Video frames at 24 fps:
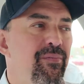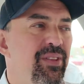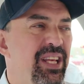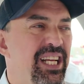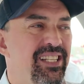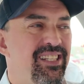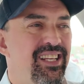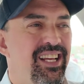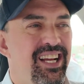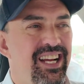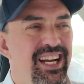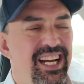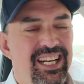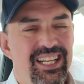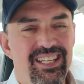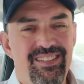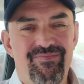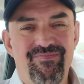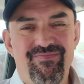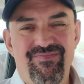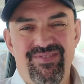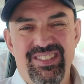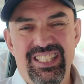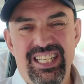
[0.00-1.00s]

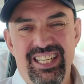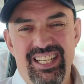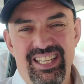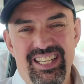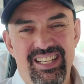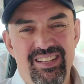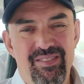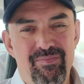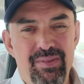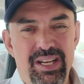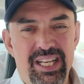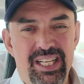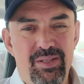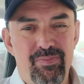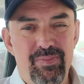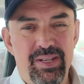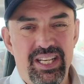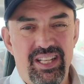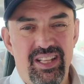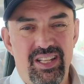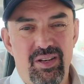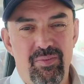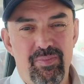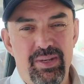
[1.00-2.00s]
It makes
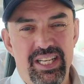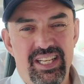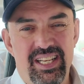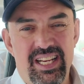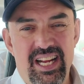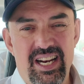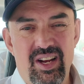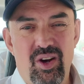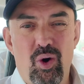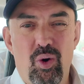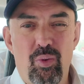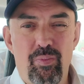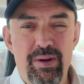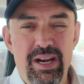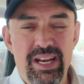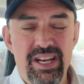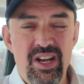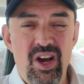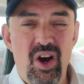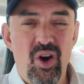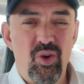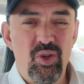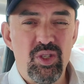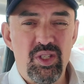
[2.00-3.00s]
me a little bit kind of hold my
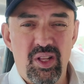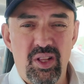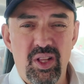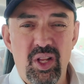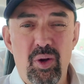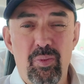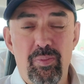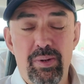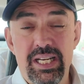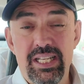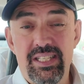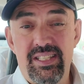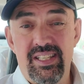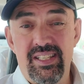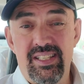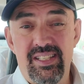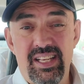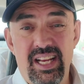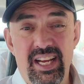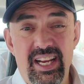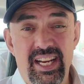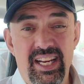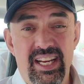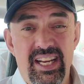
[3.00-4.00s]
nose a little bit to
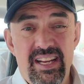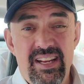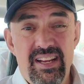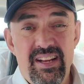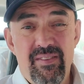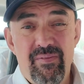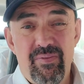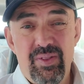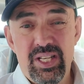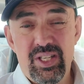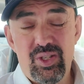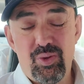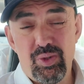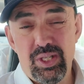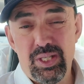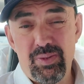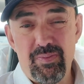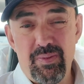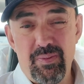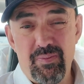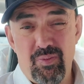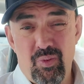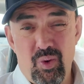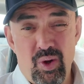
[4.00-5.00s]
say this one's
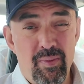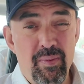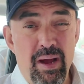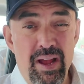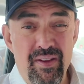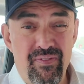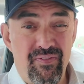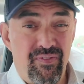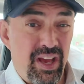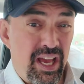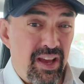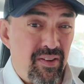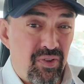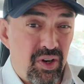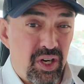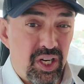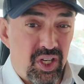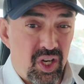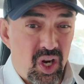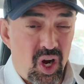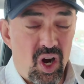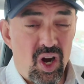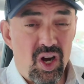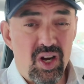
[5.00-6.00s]
one of my
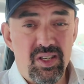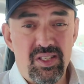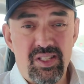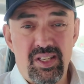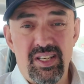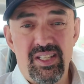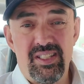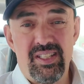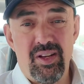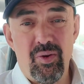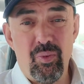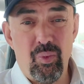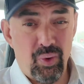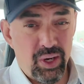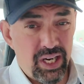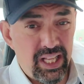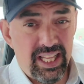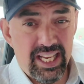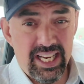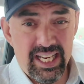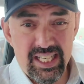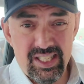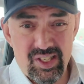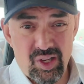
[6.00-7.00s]
favorite cards, because it
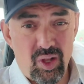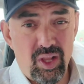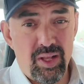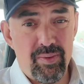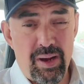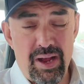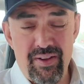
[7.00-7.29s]
really is only